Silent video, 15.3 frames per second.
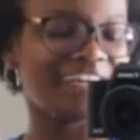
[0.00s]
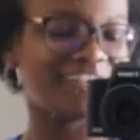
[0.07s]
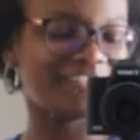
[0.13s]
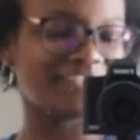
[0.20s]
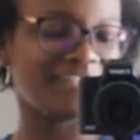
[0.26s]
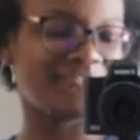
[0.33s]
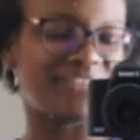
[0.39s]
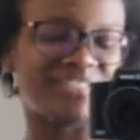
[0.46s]

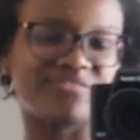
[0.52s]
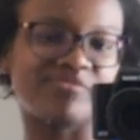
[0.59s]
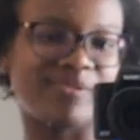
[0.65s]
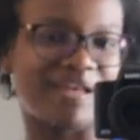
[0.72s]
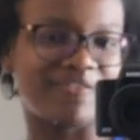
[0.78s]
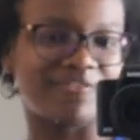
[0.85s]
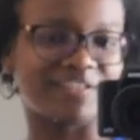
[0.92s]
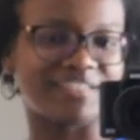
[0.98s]
other events
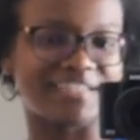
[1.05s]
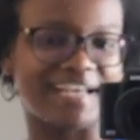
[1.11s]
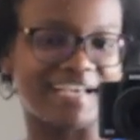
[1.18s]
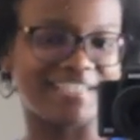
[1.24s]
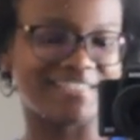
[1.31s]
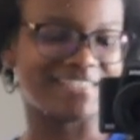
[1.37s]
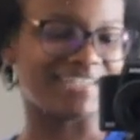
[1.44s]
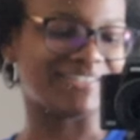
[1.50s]
planned for the
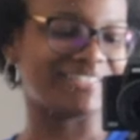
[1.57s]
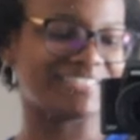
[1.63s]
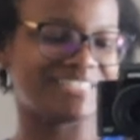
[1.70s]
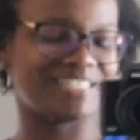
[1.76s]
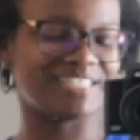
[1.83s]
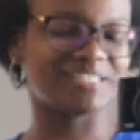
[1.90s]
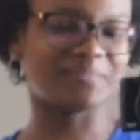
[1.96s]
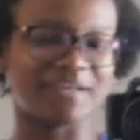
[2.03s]
day. So this
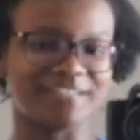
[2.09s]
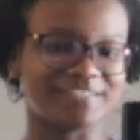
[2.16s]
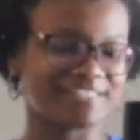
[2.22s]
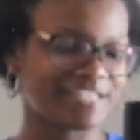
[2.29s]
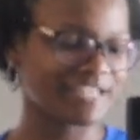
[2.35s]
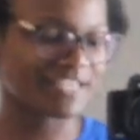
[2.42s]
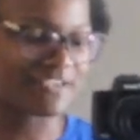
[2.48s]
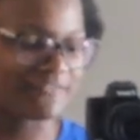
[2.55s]
is just my little
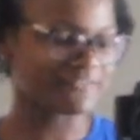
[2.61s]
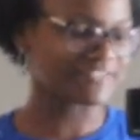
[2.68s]
check-in